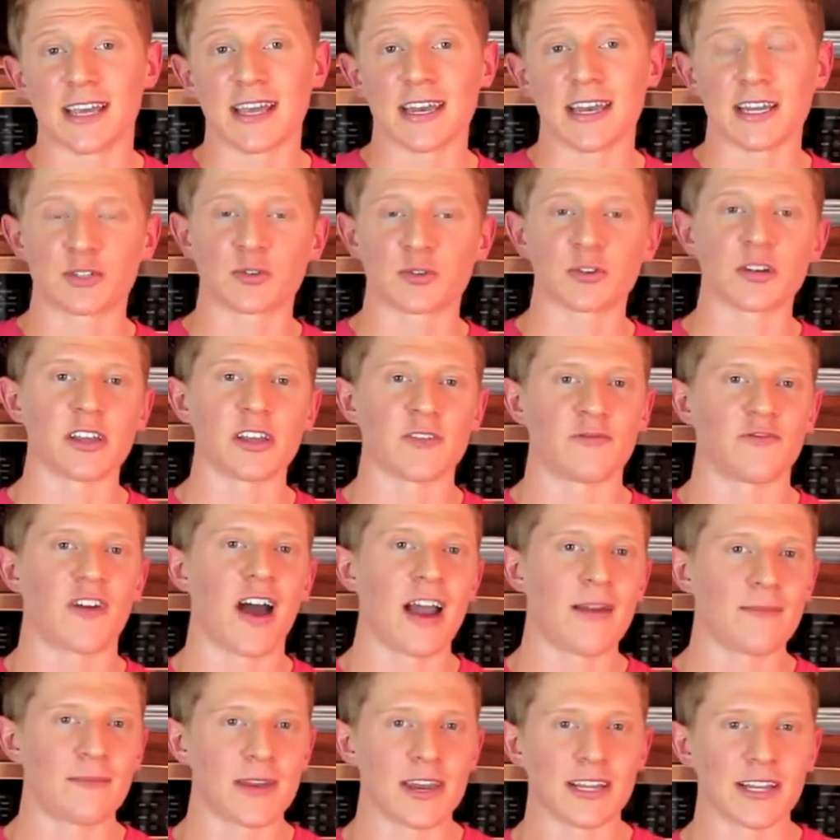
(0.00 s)
And it's really
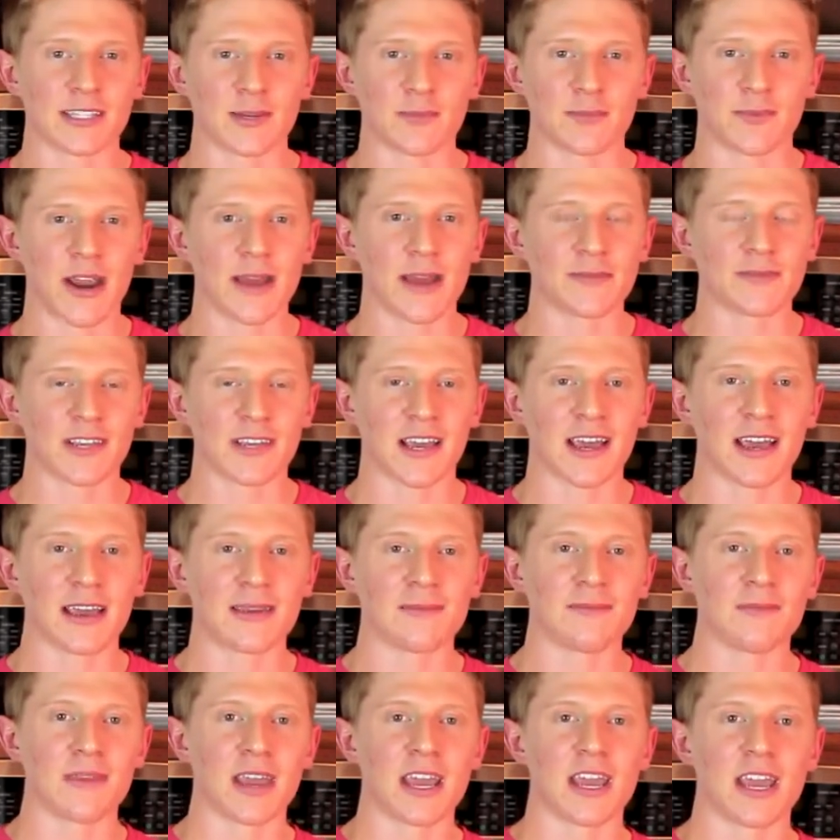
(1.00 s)
5 minutes of prep
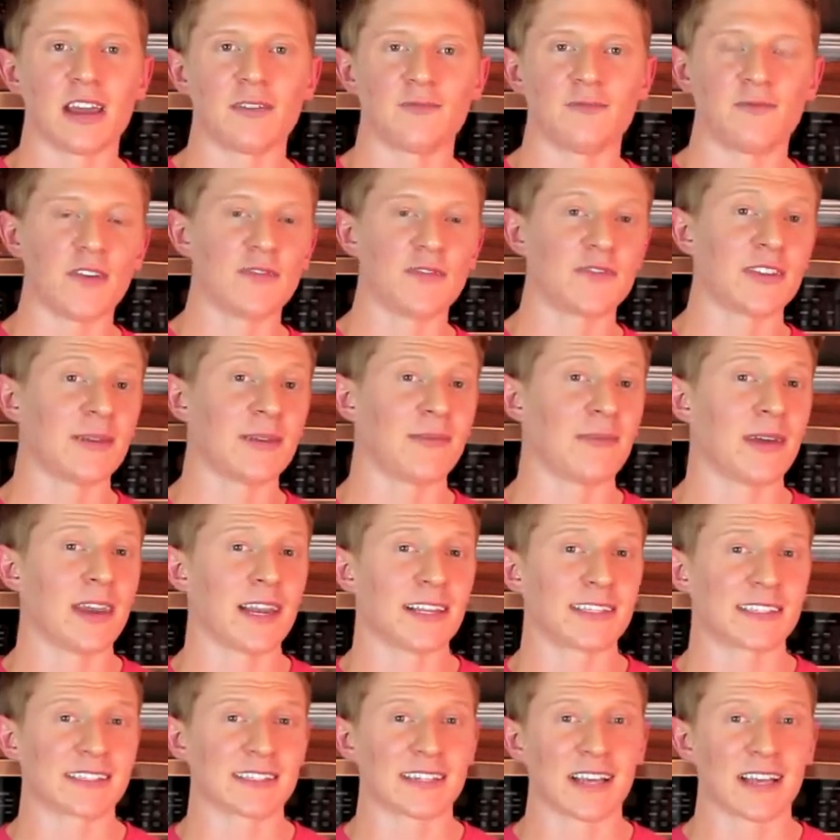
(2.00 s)
time and 15
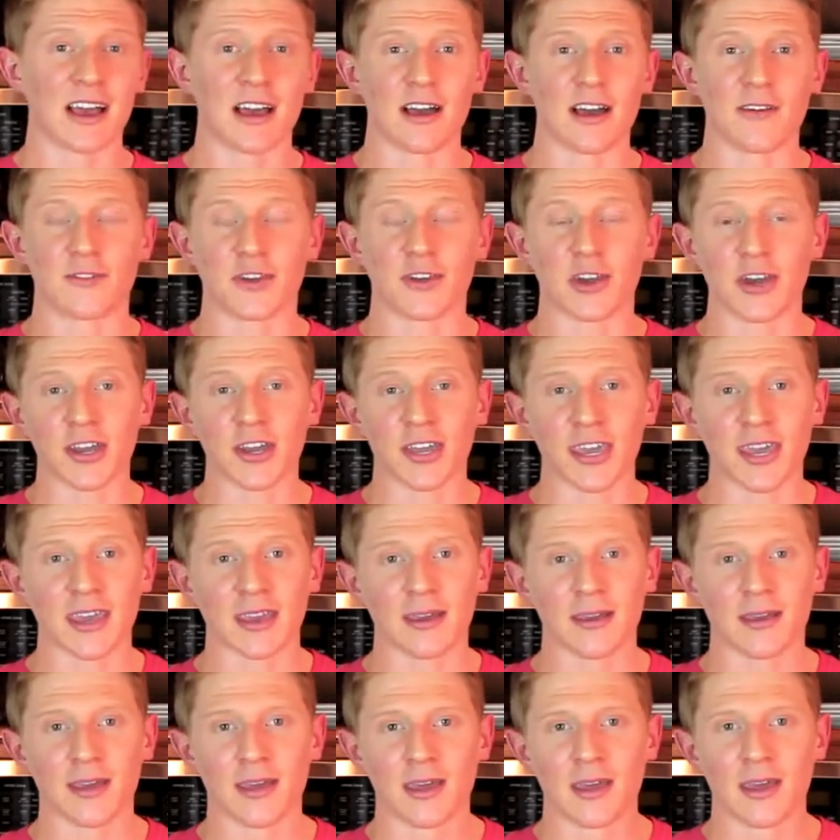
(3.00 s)
minutes of
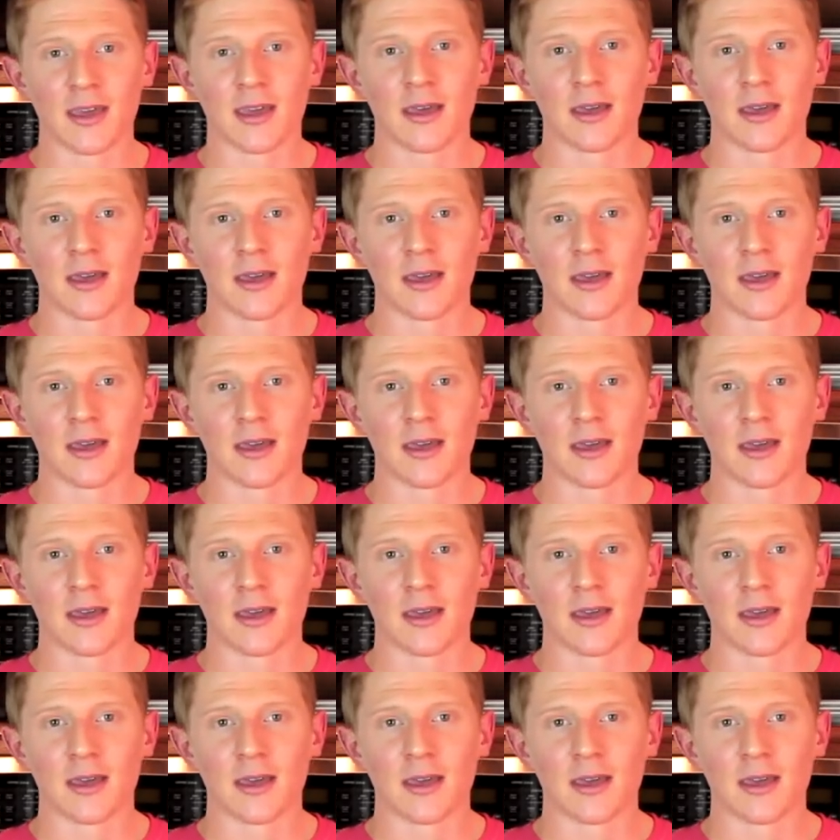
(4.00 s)
cooking.